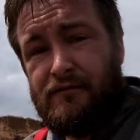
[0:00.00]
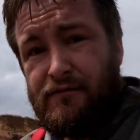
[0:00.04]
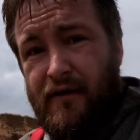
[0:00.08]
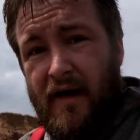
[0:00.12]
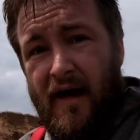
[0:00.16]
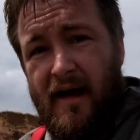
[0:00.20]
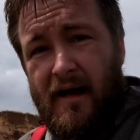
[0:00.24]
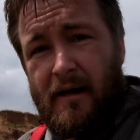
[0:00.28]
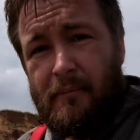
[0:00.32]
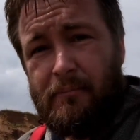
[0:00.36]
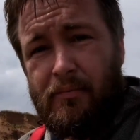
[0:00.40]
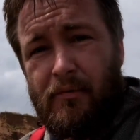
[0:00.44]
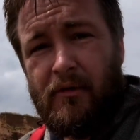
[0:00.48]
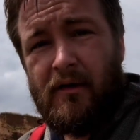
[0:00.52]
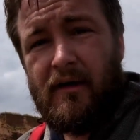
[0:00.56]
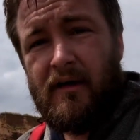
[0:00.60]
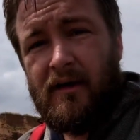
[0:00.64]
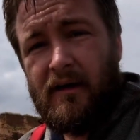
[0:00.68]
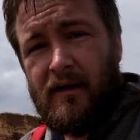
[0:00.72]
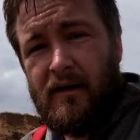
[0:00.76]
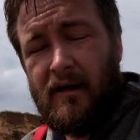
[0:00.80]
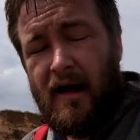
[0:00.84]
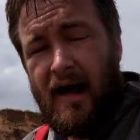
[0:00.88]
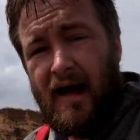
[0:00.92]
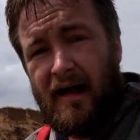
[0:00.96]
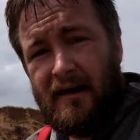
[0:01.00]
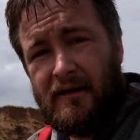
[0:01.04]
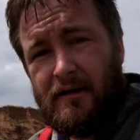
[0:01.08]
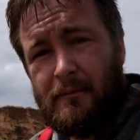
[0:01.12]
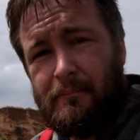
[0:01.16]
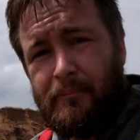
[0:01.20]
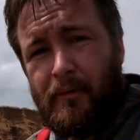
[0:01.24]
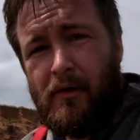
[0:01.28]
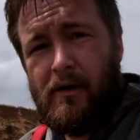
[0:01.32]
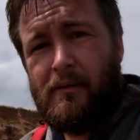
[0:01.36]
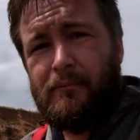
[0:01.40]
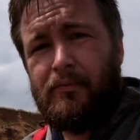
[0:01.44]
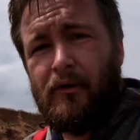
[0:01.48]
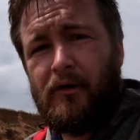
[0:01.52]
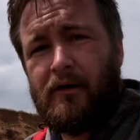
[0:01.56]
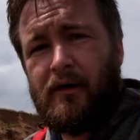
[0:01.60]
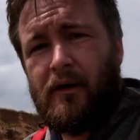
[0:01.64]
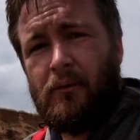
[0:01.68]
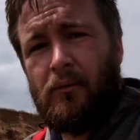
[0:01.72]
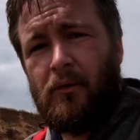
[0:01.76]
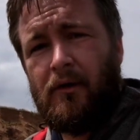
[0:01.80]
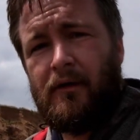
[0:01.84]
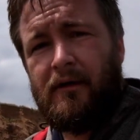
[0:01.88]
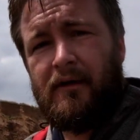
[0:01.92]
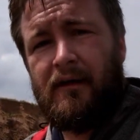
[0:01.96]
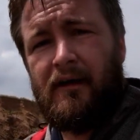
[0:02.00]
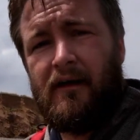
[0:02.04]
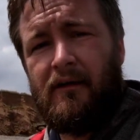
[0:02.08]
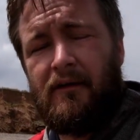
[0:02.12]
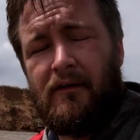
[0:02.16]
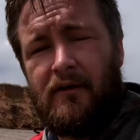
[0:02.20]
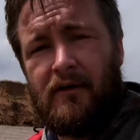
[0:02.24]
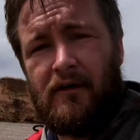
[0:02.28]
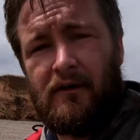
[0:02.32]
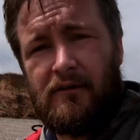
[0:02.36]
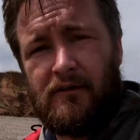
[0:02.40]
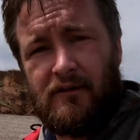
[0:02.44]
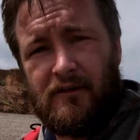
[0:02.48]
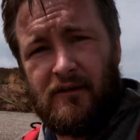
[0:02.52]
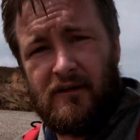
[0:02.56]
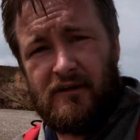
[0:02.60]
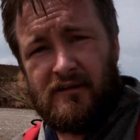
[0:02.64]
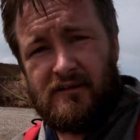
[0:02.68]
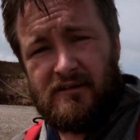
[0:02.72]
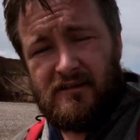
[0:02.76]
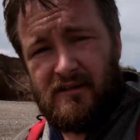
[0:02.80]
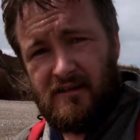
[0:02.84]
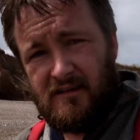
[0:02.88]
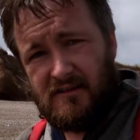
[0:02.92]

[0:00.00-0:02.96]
the vertebrae and the coin block in one day on the orders.